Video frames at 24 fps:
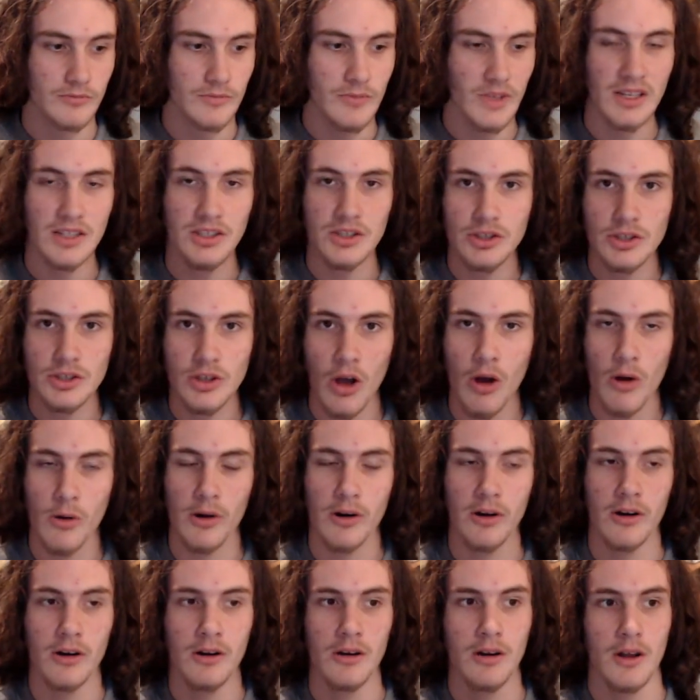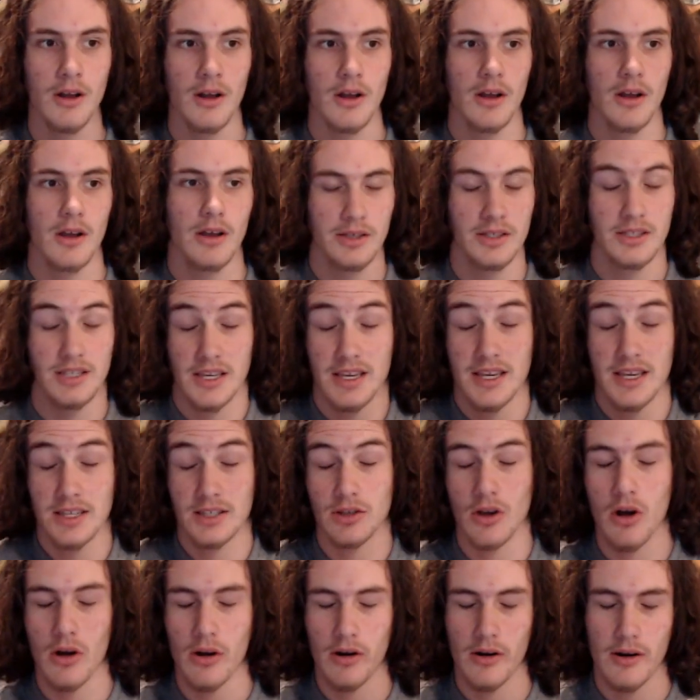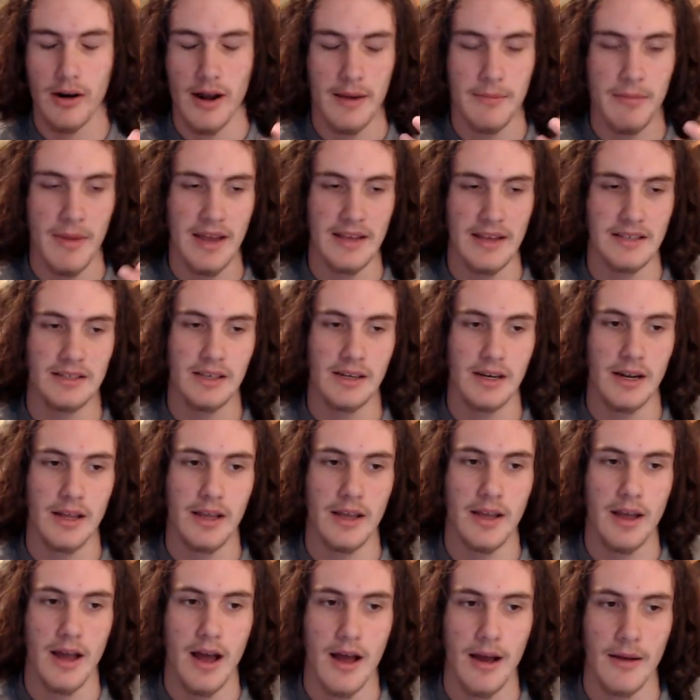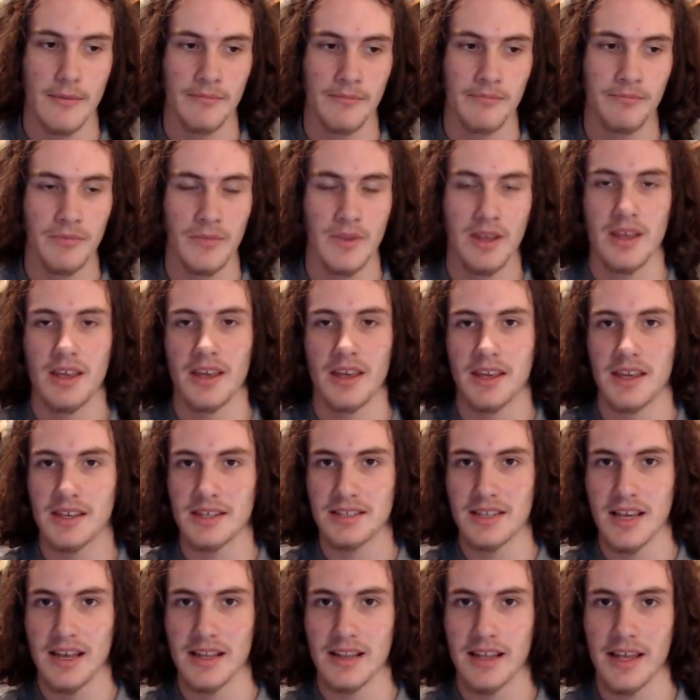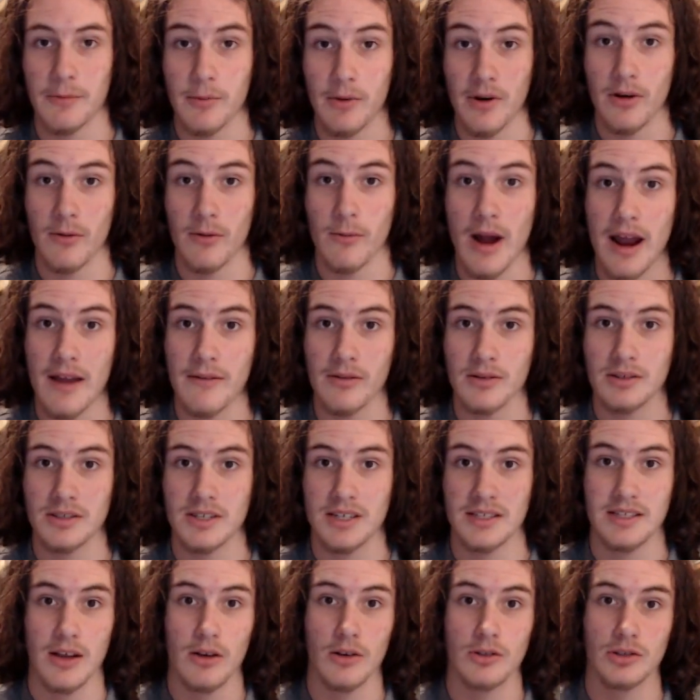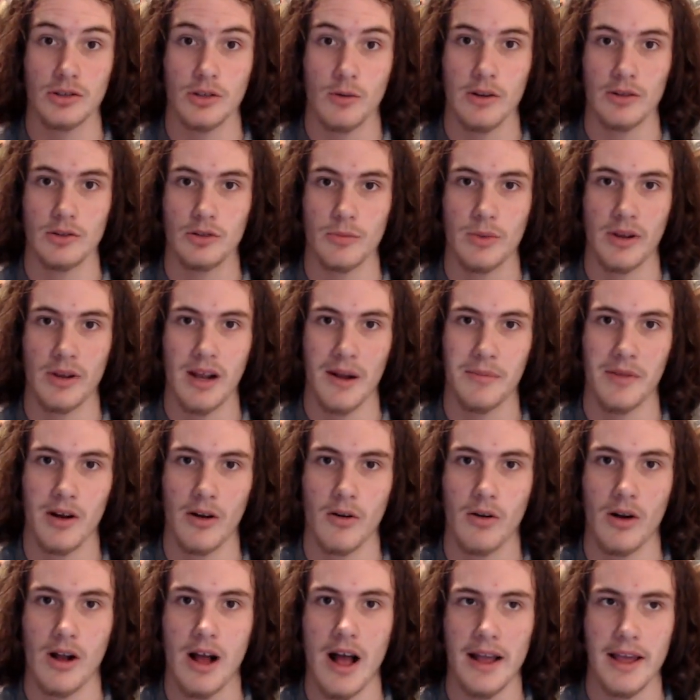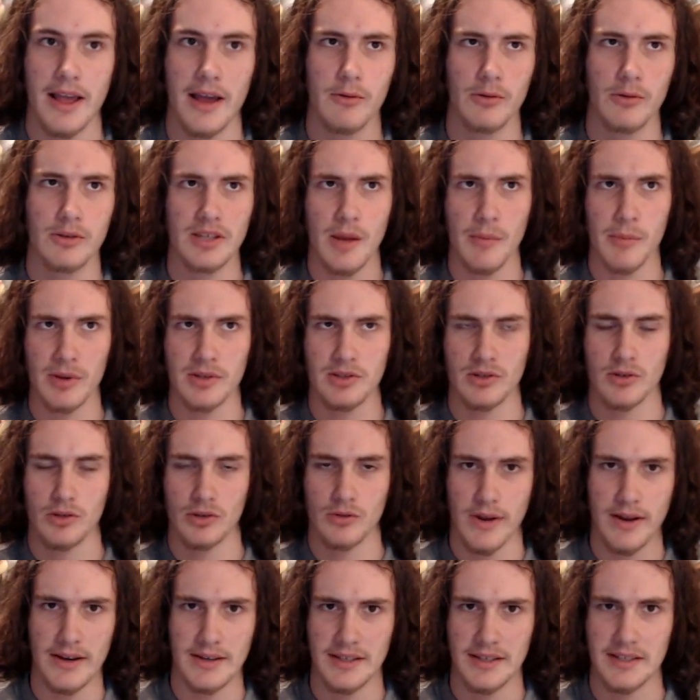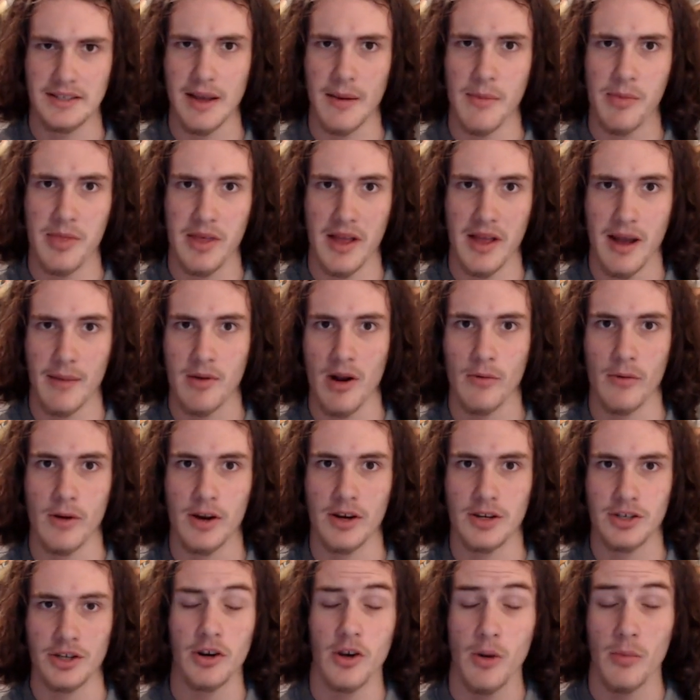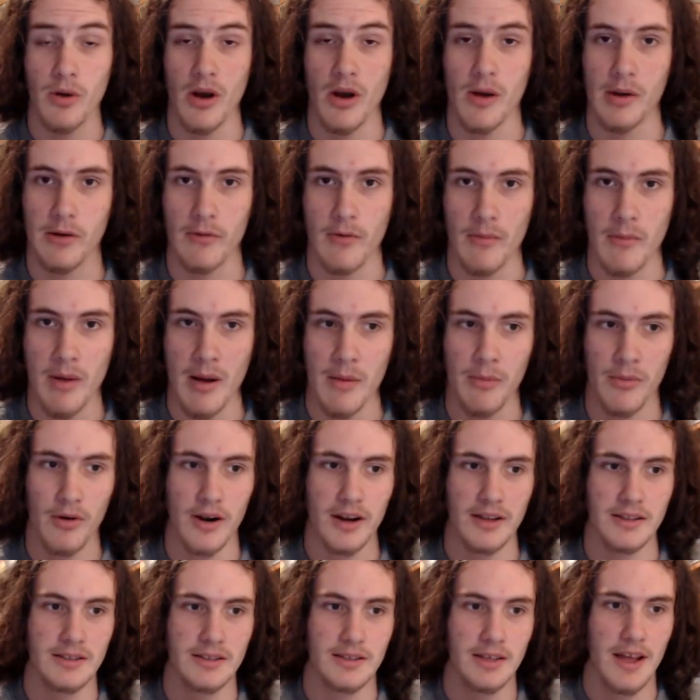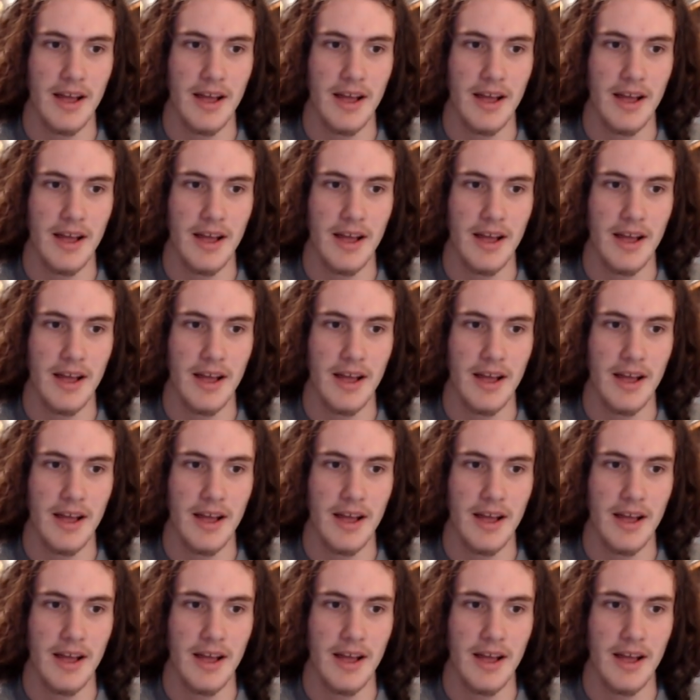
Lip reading: saw her. He saw her, and basically he said, like, we're rivals because I also want to become the Hokage. It was episode 20 something, I'm not really sure, you probably remember it.